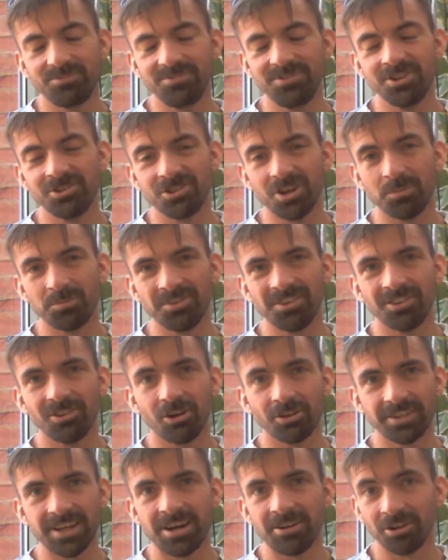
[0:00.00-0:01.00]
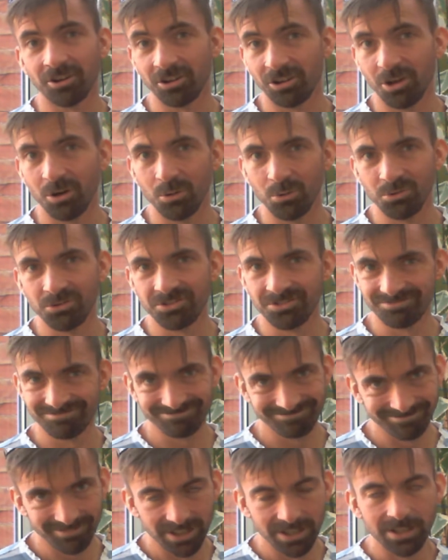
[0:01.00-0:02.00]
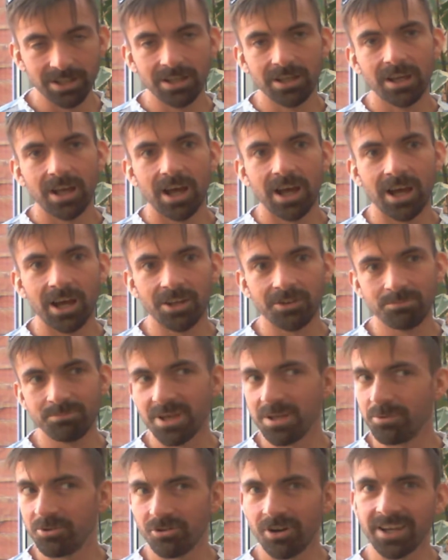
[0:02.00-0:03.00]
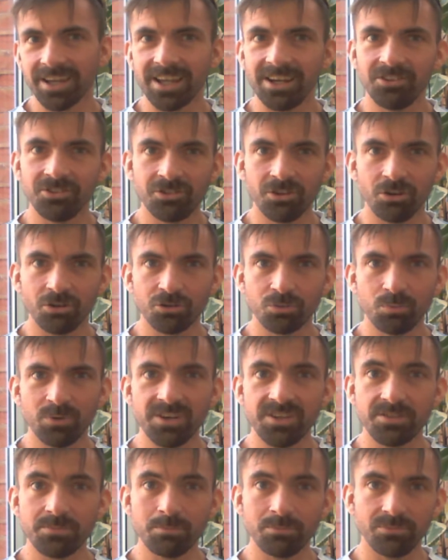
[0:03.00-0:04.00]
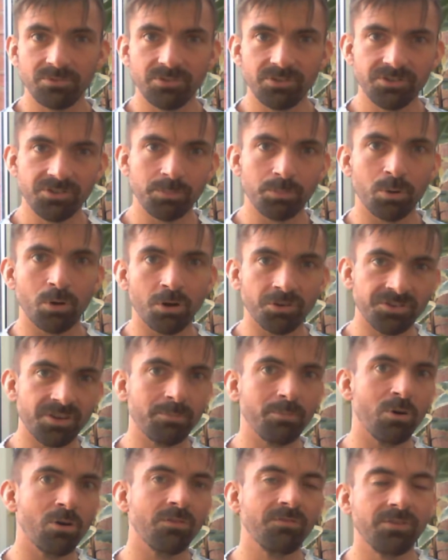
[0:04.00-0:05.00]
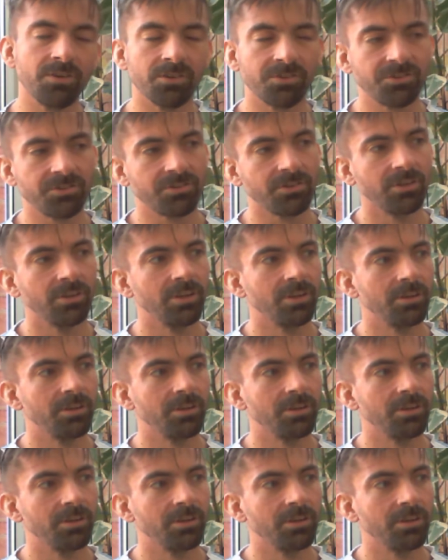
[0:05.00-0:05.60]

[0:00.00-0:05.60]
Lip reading: shop's in lockdown and closed, maybe try and get in touch with support at Modiphius.